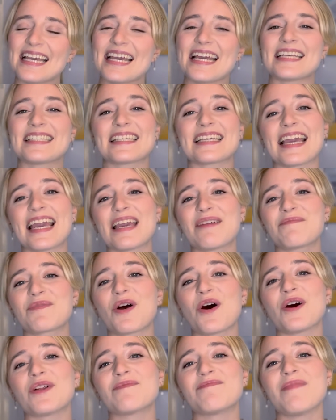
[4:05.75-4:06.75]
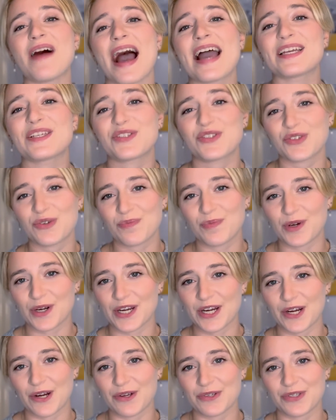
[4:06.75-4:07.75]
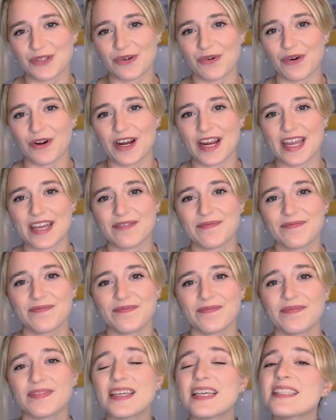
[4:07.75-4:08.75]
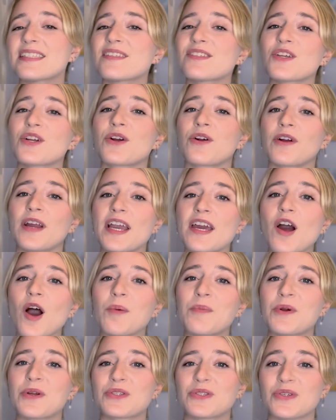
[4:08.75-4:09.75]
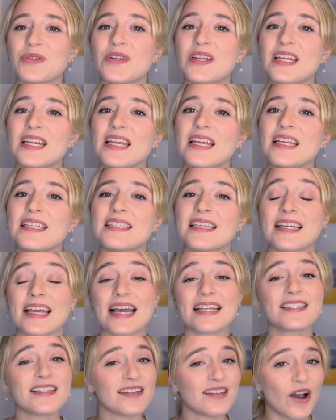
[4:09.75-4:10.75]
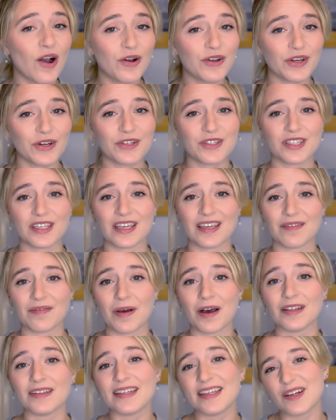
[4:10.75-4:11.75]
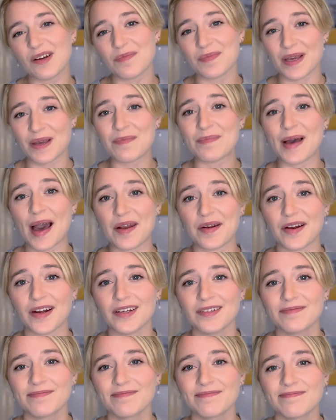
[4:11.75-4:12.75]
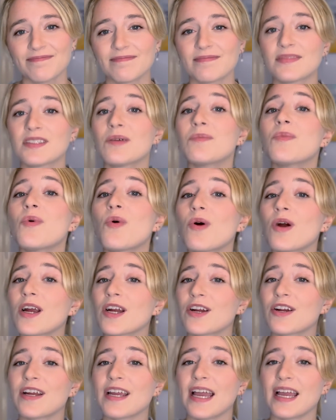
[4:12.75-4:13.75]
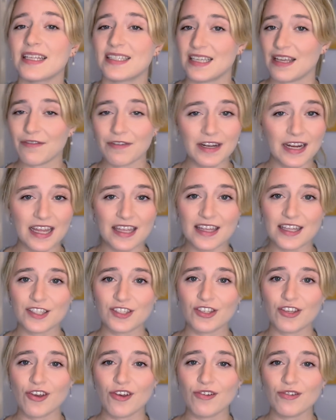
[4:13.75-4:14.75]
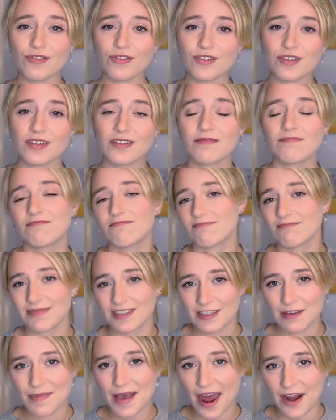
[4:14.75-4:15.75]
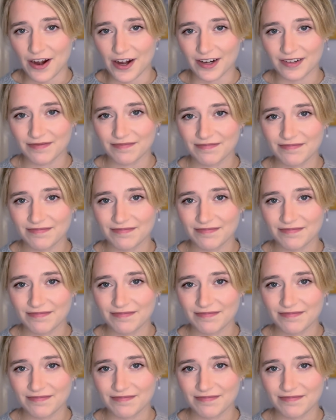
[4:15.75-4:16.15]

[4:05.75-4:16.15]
is a game called My Superhero Story. This is a great opportunity to get to know your team a little bit better. The more creativity that's used, the better.